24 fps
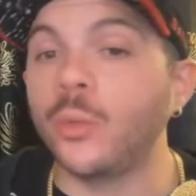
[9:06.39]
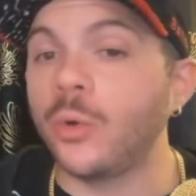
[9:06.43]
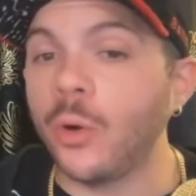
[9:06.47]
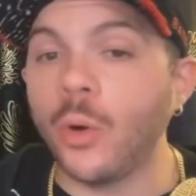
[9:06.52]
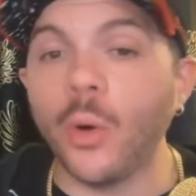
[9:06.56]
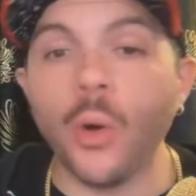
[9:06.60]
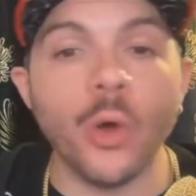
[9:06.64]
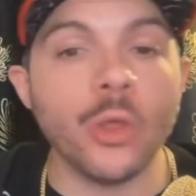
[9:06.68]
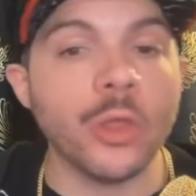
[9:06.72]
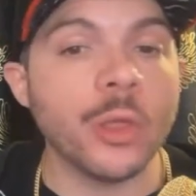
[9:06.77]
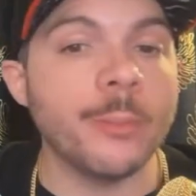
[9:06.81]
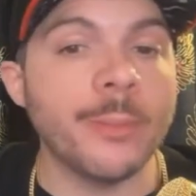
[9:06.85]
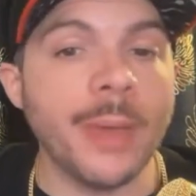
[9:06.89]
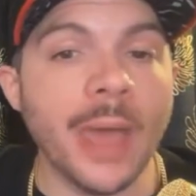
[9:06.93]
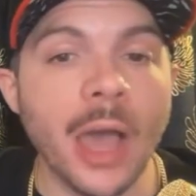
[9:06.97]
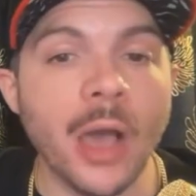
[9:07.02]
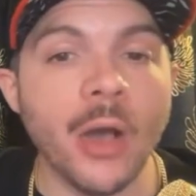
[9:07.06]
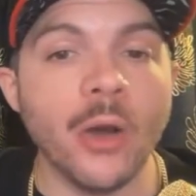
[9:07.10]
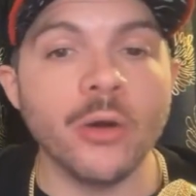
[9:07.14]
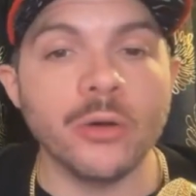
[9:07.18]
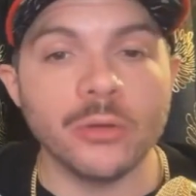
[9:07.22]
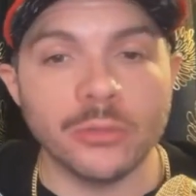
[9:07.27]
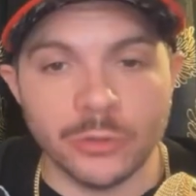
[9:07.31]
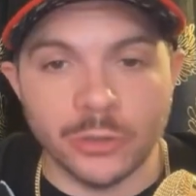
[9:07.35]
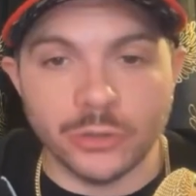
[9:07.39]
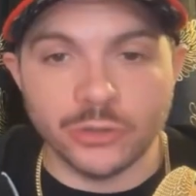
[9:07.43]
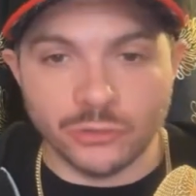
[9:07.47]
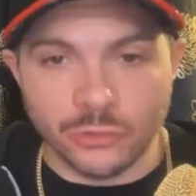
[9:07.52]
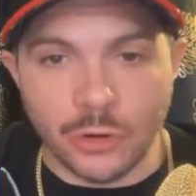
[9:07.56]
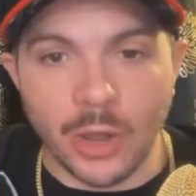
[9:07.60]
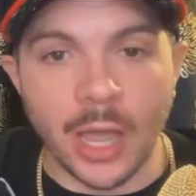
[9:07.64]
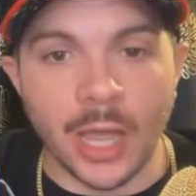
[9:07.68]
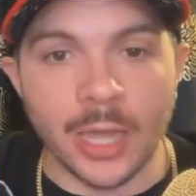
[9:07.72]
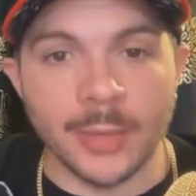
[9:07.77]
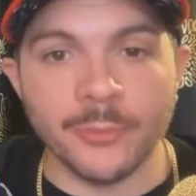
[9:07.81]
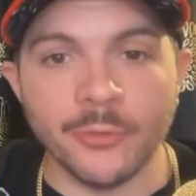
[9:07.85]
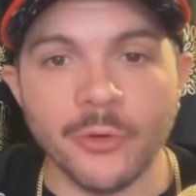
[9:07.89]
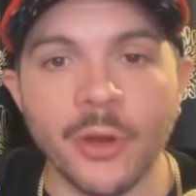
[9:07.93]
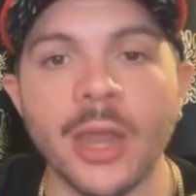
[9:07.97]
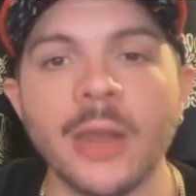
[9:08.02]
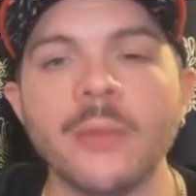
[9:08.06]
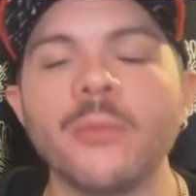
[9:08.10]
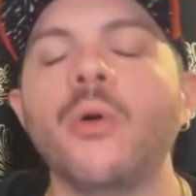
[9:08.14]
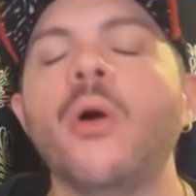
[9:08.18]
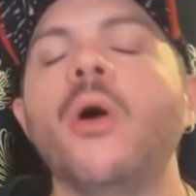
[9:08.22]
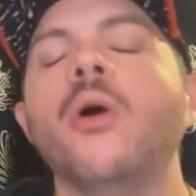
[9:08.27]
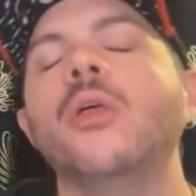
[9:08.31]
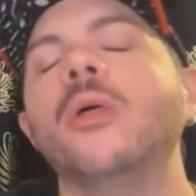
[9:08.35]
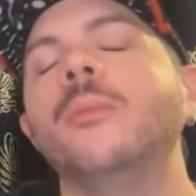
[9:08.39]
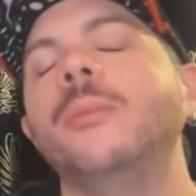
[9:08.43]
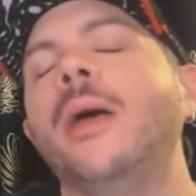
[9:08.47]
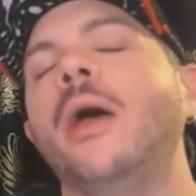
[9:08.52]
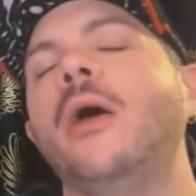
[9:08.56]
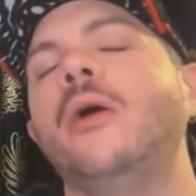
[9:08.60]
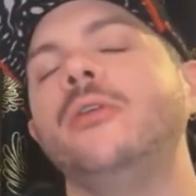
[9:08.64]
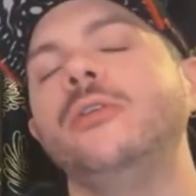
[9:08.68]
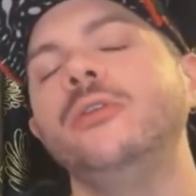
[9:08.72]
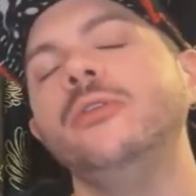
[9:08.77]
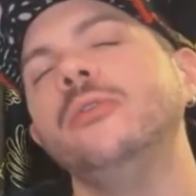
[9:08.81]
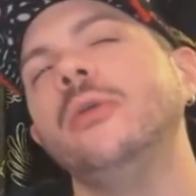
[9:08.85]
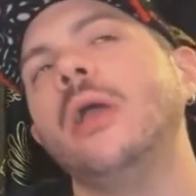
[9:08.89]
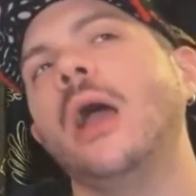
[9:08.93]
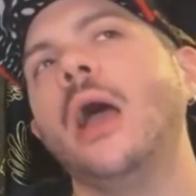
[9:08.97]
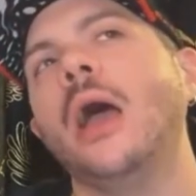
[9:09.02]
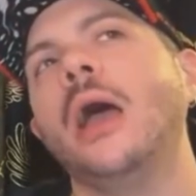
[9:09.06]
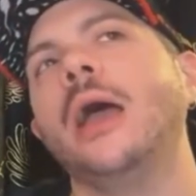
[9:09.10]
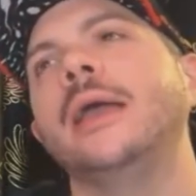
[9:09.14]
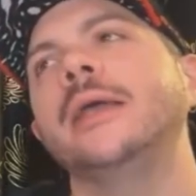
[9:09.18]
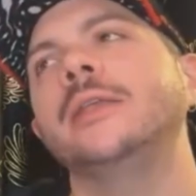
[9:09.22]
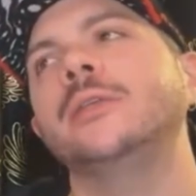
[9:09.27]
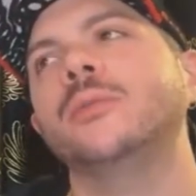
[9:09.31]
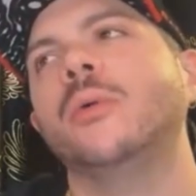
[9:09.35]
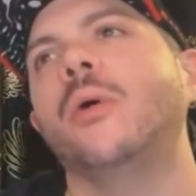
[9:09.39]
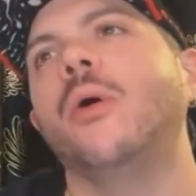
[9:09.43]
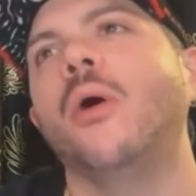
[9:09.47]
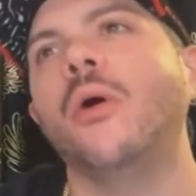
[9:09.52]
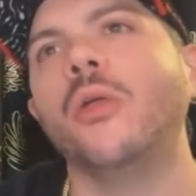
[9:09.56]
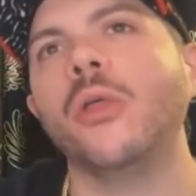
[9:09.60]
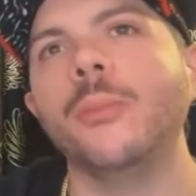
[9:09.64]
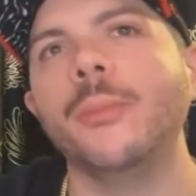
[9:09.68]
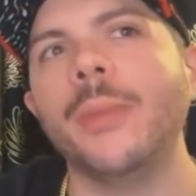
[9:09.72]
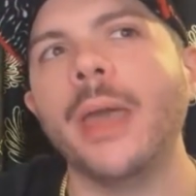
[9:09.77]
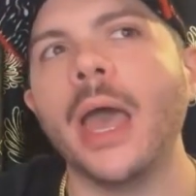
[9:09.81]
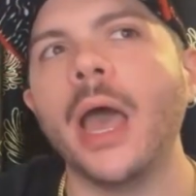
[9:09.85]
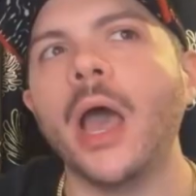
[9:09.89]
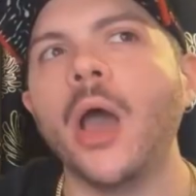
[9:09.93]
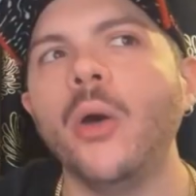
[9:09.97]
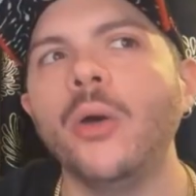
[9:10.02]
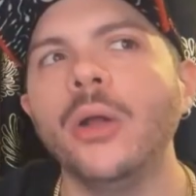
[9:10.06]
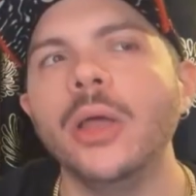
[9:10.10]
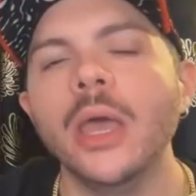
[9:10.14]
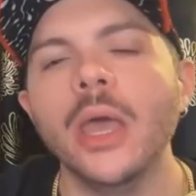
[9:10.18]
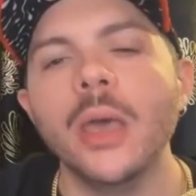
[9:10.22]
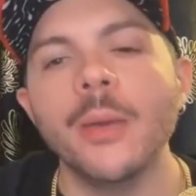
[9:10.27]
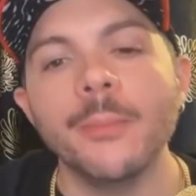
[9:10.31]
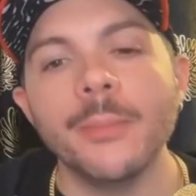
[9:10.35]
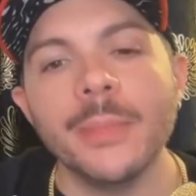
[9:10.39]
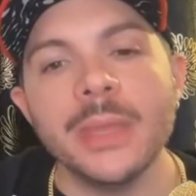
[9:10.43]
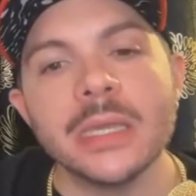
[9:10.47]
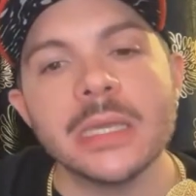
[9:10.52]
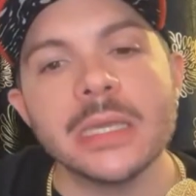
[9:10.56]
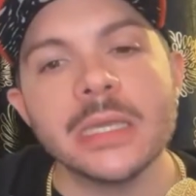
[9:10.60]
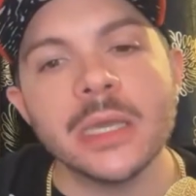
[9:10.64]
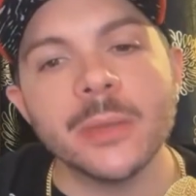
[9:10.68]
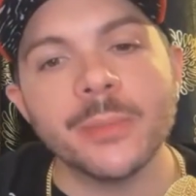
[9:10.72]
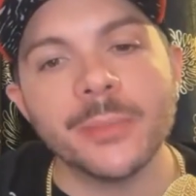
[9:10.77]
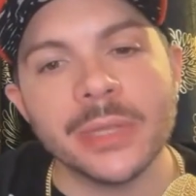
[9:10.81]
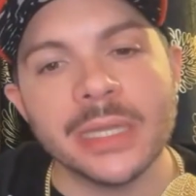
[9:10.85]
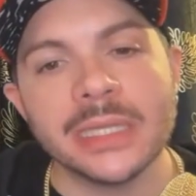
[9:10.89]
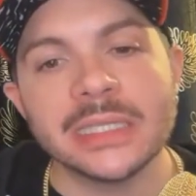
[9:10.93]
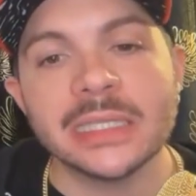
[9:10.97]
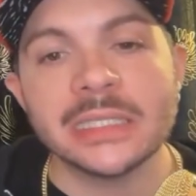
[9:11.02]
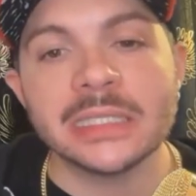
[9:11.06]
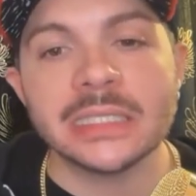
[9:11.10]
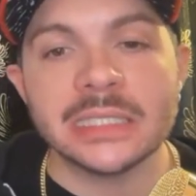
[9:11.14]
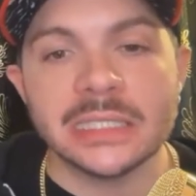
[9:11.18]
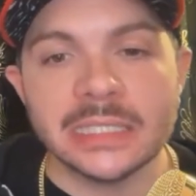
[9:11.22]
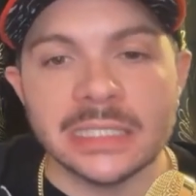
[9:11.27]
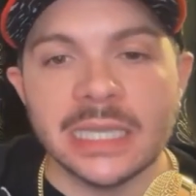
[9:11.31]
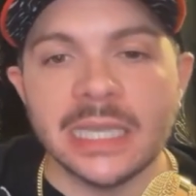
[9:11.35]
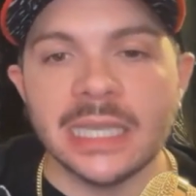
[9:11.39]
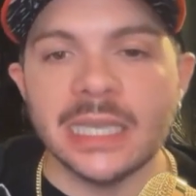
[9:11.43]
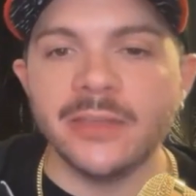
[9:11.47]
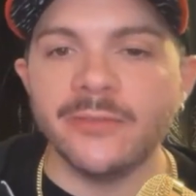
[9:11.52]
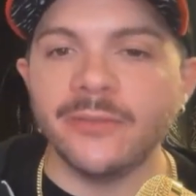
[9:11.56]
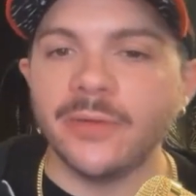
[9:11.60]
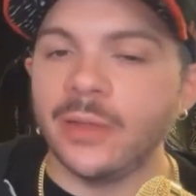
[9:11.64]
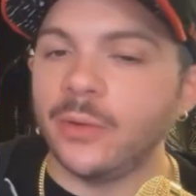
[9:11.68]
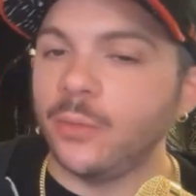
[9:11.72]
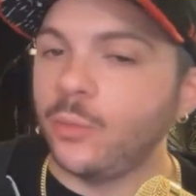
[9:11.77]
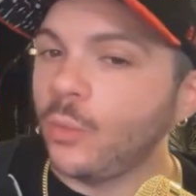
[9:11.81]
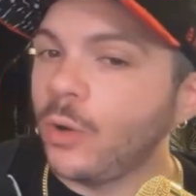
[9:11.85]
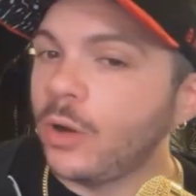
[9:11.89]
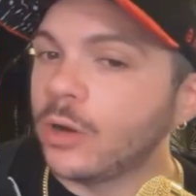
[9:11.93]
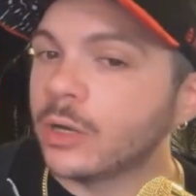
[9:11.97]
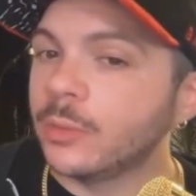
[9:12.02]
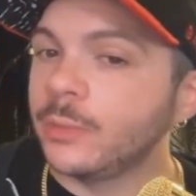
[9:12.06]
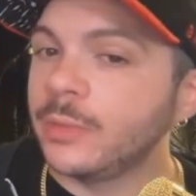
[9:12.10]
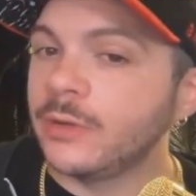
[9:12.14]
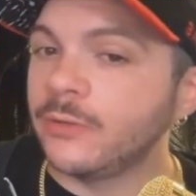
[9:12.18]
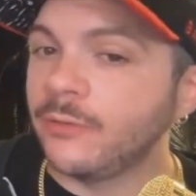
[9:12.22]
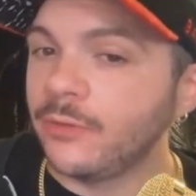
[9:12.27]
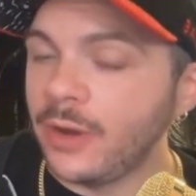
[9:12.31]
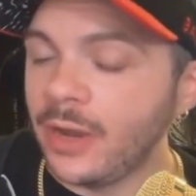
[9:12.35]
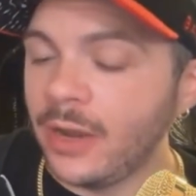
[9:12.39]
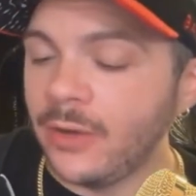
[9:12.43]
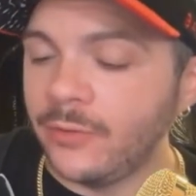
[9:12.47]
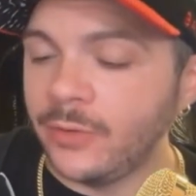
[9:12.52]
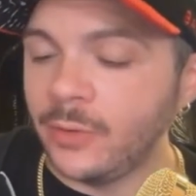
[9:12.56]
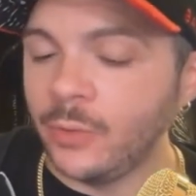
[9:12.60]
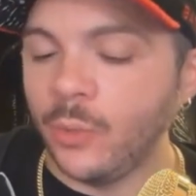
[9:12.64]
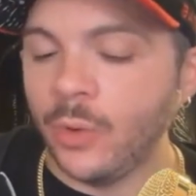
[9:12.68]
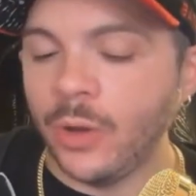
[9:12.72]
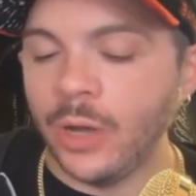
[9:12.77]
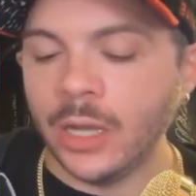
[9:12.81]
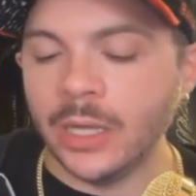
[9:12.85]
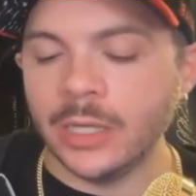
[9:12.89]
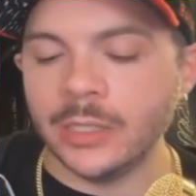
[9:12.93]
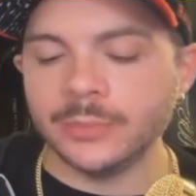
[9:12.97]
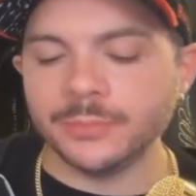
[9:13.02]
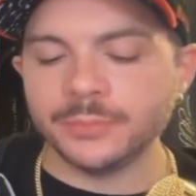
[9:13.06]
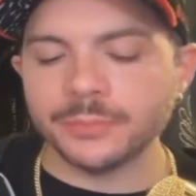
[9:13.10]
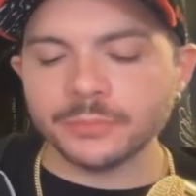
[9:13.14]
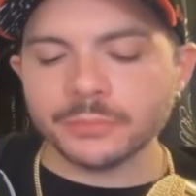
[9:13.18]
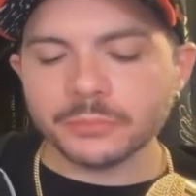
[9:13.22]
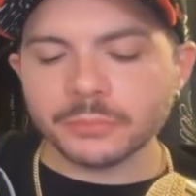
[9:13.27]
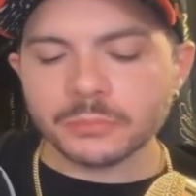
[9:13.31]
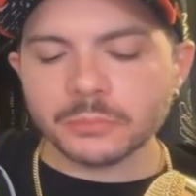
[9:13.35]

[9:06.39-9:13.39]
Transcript: We're all about the tribe, right? We're all about you guys. We're all about making a place that's safe and welcoming for everyone.